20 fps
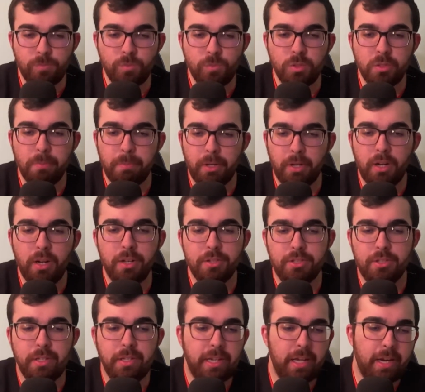But
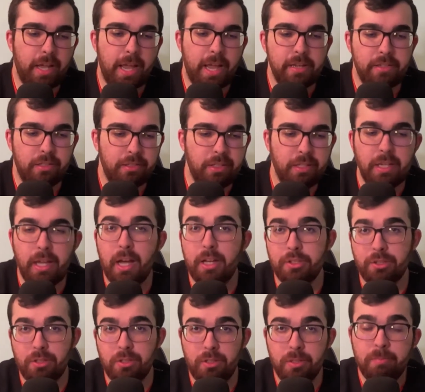also, you got to handle the
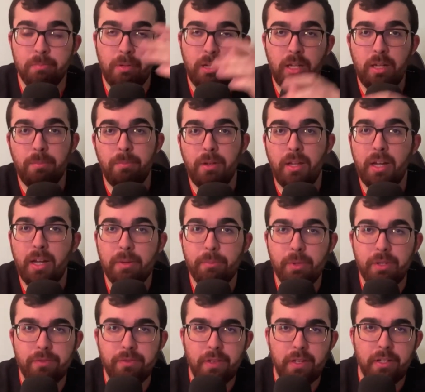Oscar Lindblom line
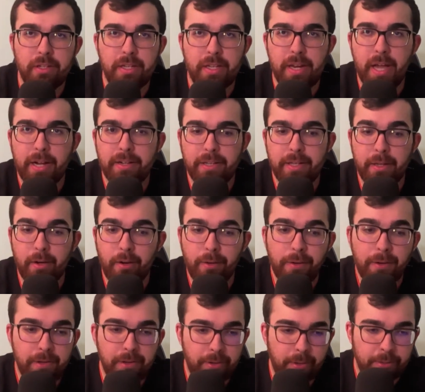with Konechny and
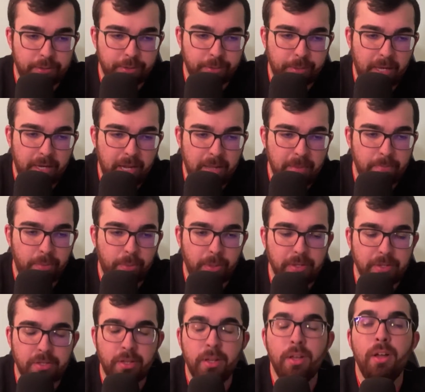Lawton, also got 8
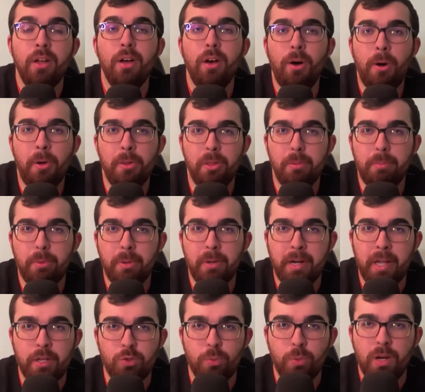points on the board
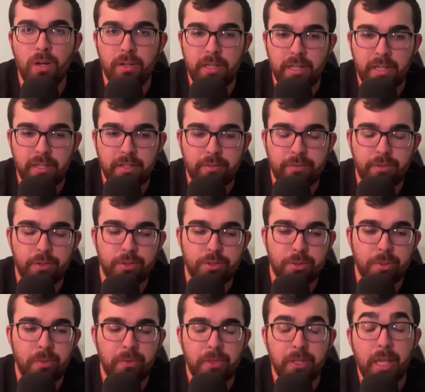as well, getting the first
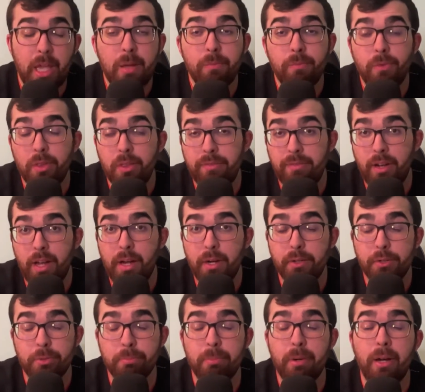goal of the game for the
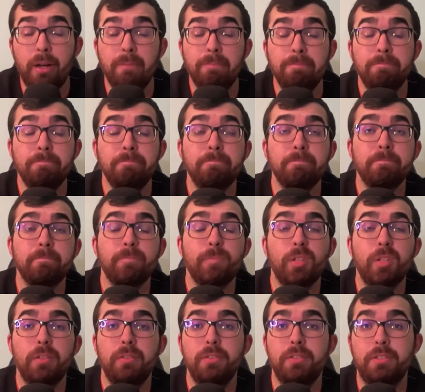Flyers. But
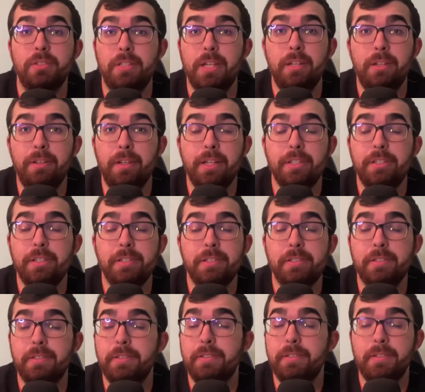still,
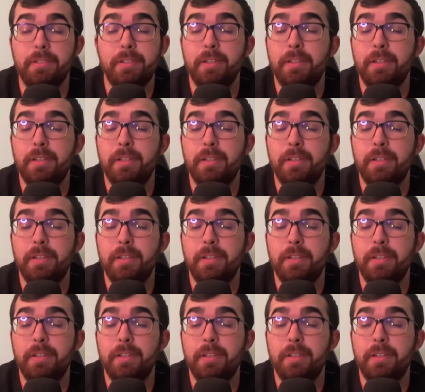there's